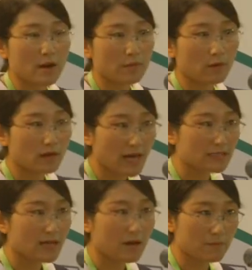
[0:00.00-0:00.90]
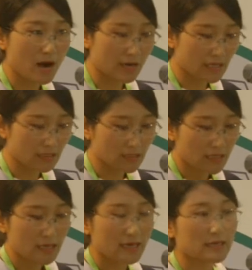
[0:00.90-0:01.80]
product on market
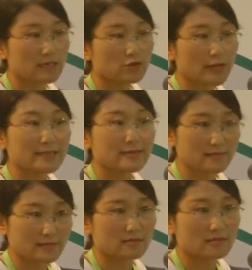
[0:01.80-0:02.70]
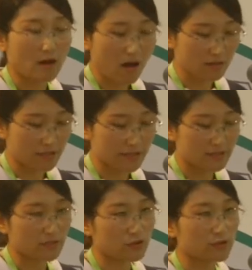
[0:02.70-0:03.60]
is 23rd
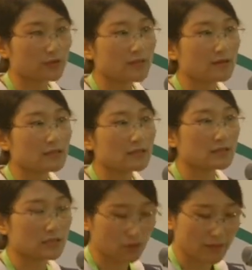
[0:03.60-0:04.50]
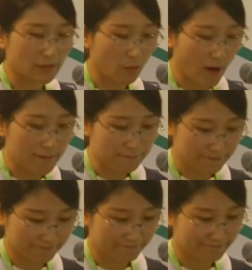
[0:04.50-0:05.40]
August 2021.